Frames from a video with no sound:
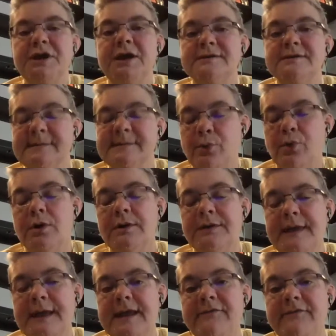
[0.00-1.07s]
your support.
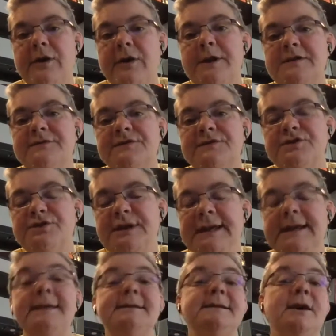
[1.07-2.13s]
Thank you very much for tuning
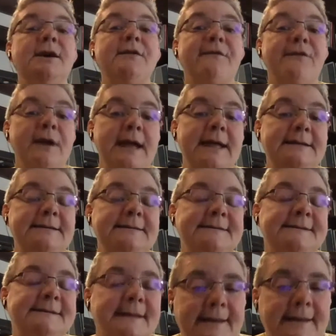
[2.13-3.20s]
in. Tell your
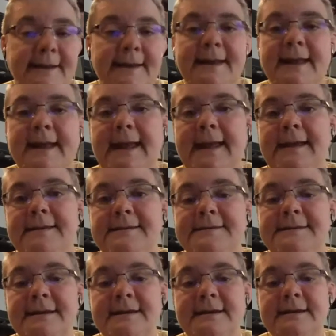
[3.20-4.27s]
friends, and
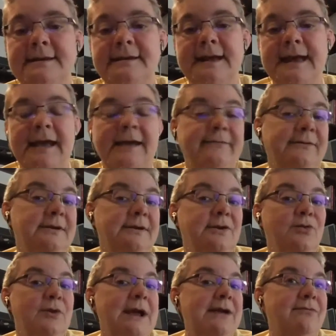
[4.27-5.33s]
have a
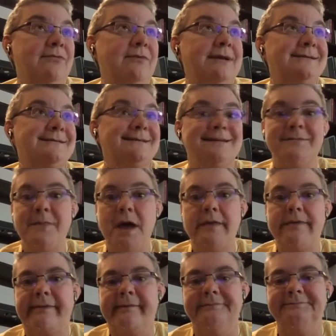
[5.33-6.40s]
great rest of the month.